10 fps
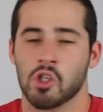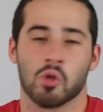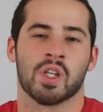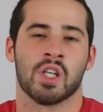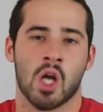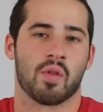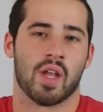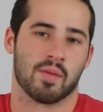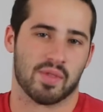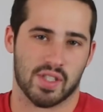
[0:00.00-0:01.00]
you would know
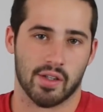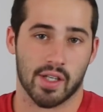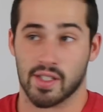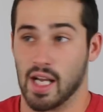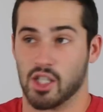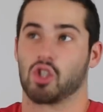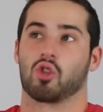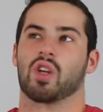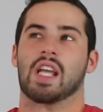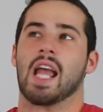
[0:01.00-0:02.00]
that I'm serious. I just
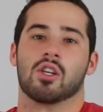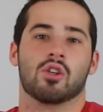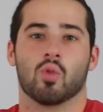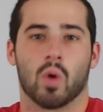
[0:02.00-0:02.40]
create new